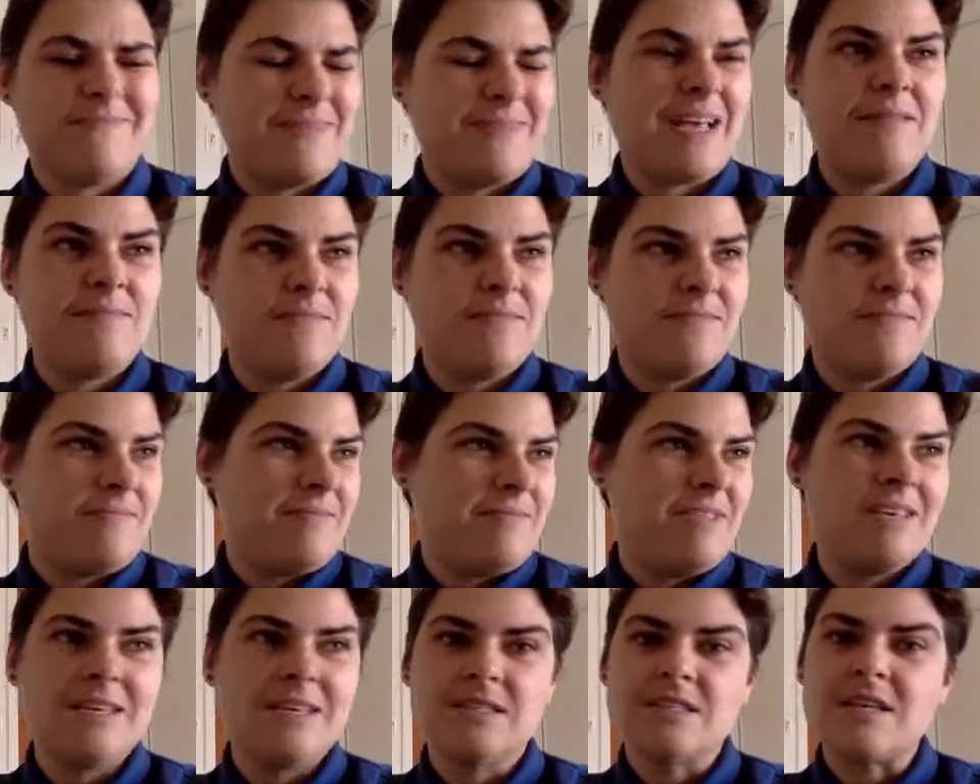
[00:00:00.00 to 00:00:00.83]
I
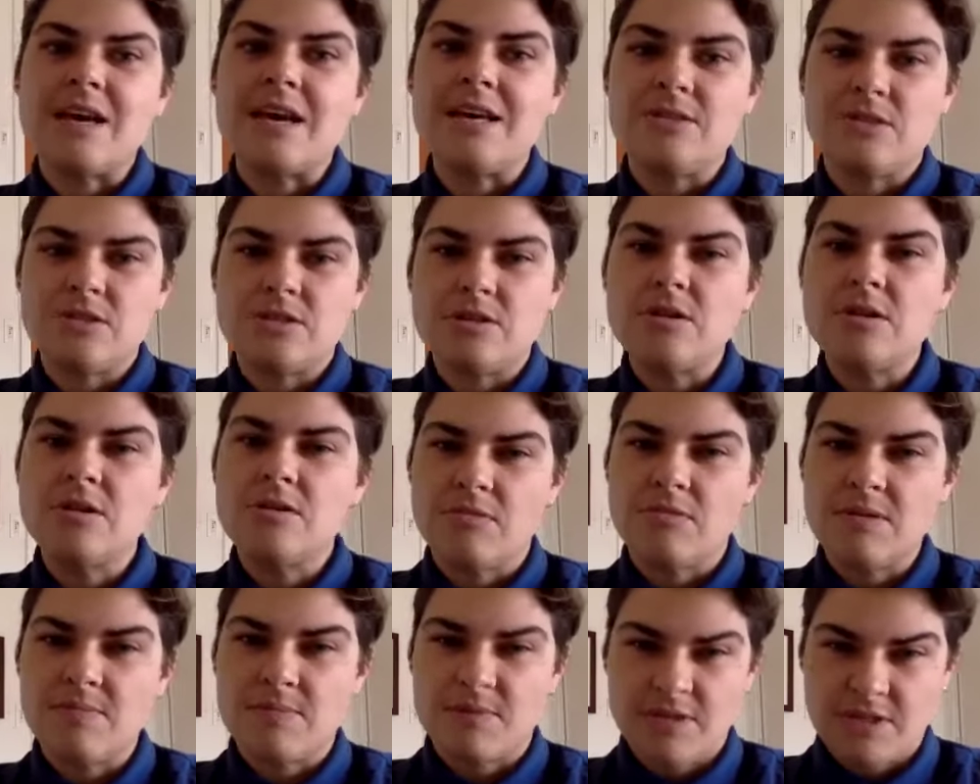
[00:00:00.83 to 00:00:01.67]
think, as high as
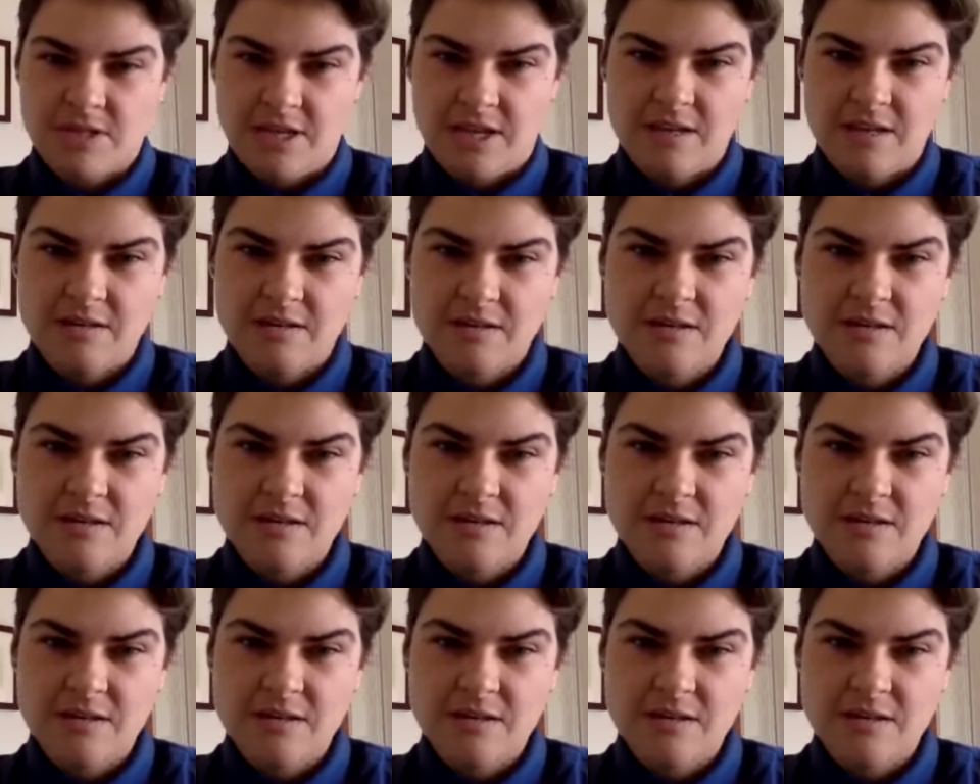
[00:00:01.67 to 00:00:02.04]
33%.